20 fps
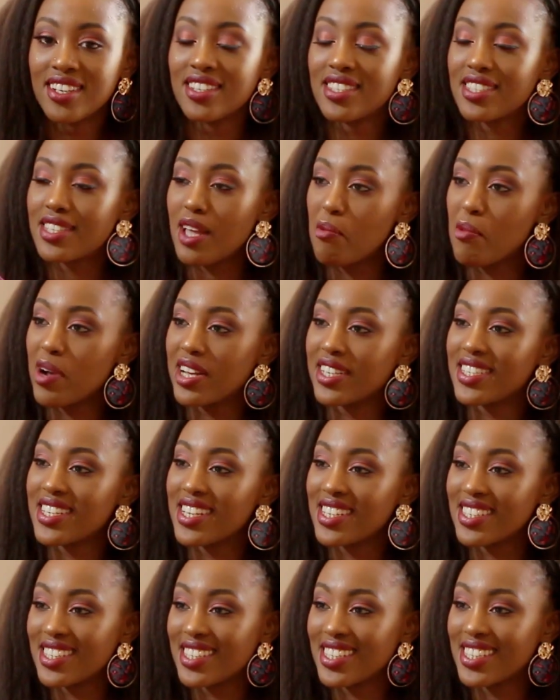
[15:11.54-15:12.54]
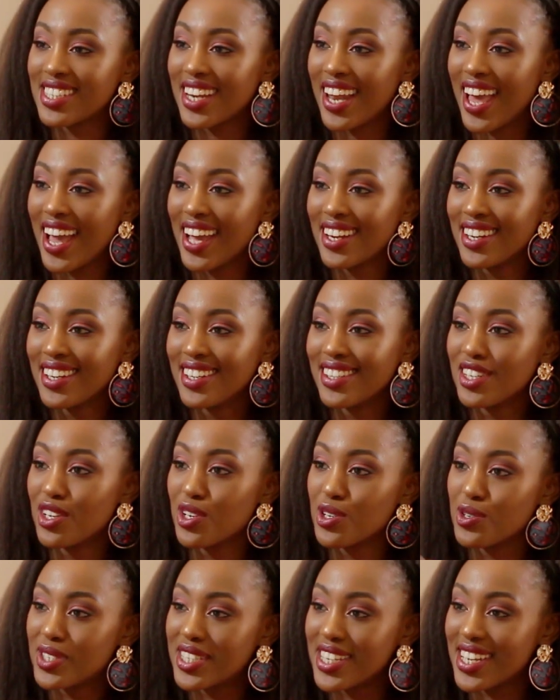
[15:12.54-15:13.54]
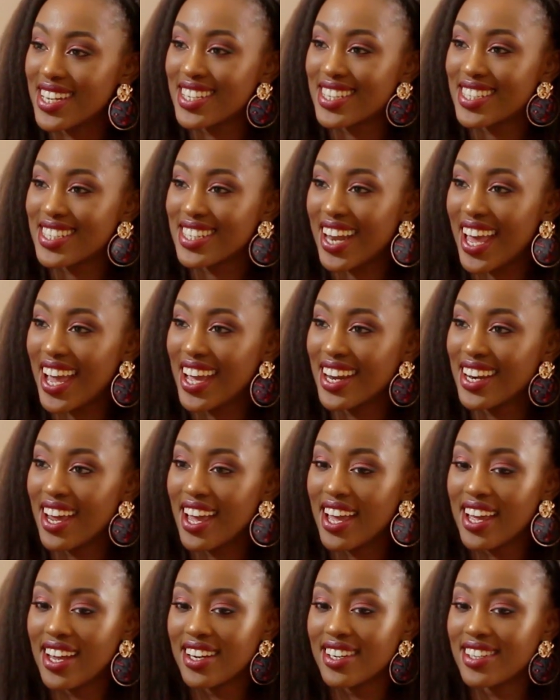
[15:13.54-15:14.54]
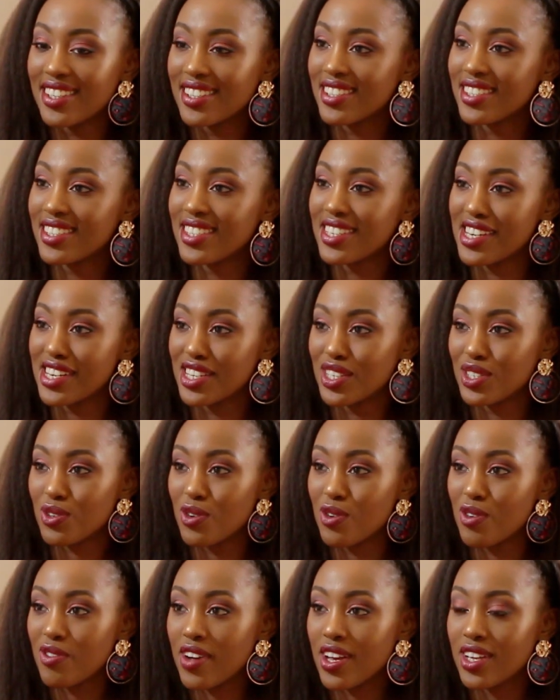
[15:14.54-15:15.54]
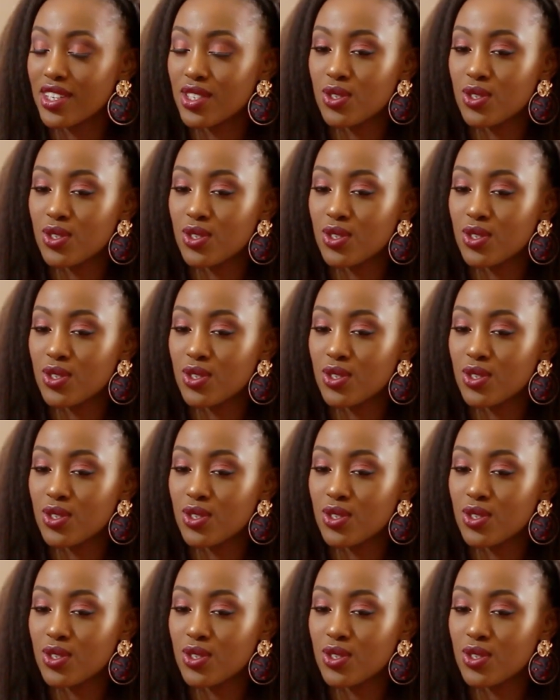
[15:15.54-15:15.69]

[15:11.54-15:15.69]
someone says this line, you say this line, and scene is over.